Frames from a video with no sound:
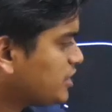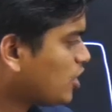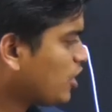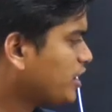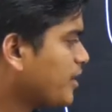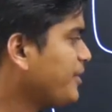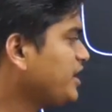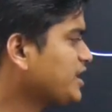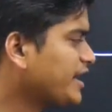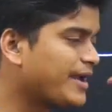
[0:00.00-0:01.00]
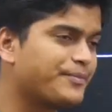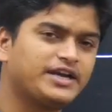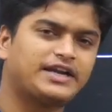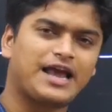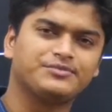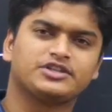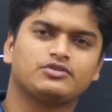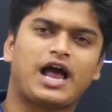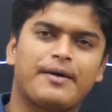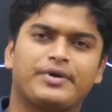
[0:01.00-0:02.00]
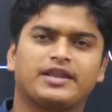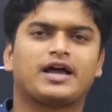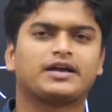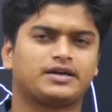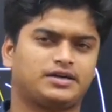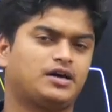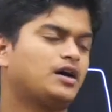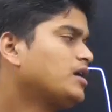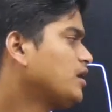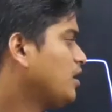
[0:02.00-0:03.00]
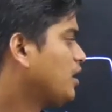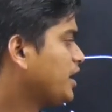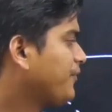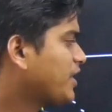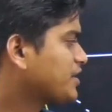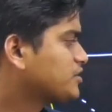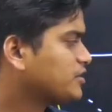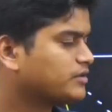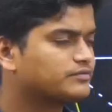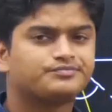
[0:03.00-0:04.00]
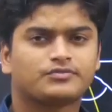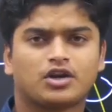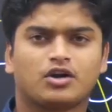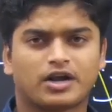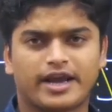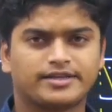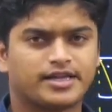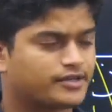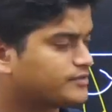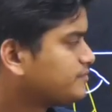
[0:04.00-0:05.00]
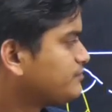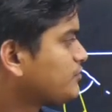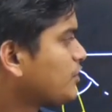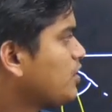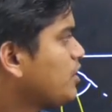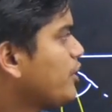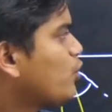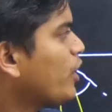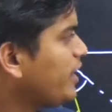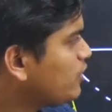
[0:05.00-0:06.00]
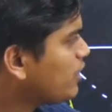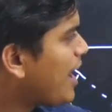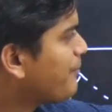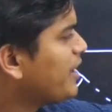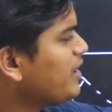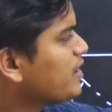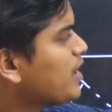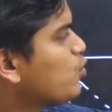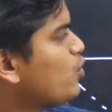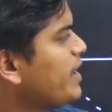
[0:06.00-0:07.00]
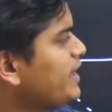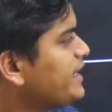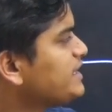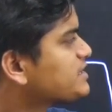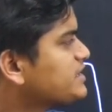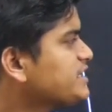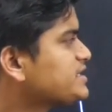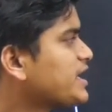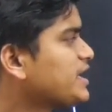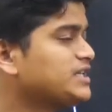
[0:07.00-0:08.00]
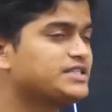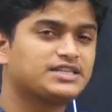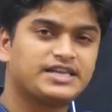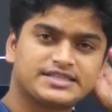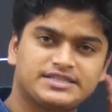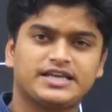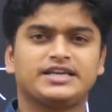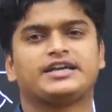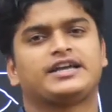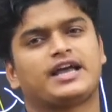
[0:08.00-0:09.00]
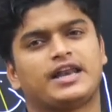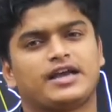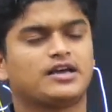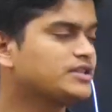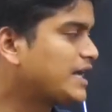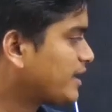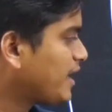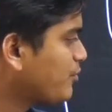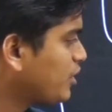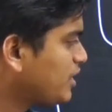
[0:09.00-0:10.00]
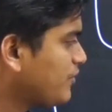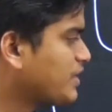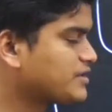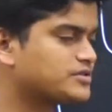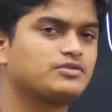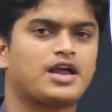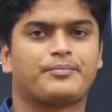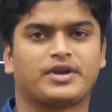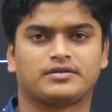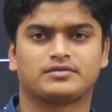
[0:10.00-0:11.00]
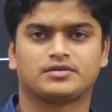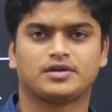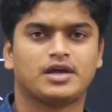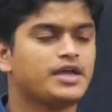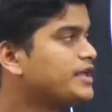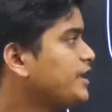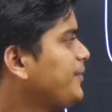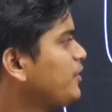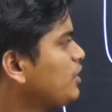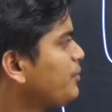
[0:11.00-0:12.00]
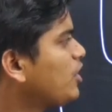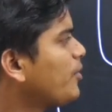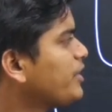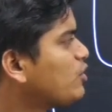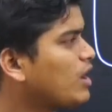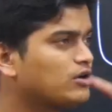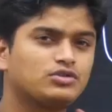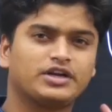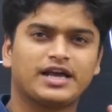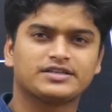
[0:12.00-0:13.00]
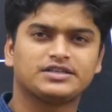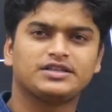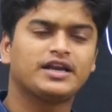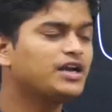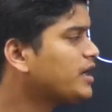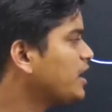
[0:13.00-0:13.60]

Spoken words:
is not meaning that every times it will happen that refraction, not like that. When it will happen? Now when incidence angle is less than critical angle, that time only refraction will happen. If it will become equal to theta c, then